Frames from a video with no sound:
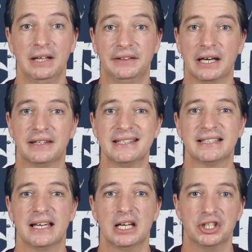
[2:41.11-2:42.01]
Now,
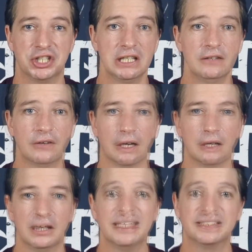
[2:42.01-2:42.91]
this jiva
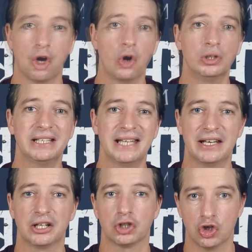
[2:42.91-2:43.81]
is only
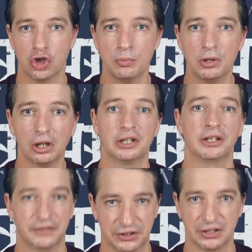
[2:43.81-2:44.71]
an
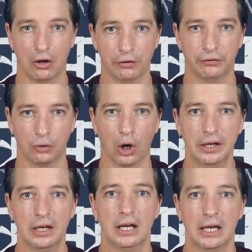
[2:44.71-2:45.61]
accumulative self, right?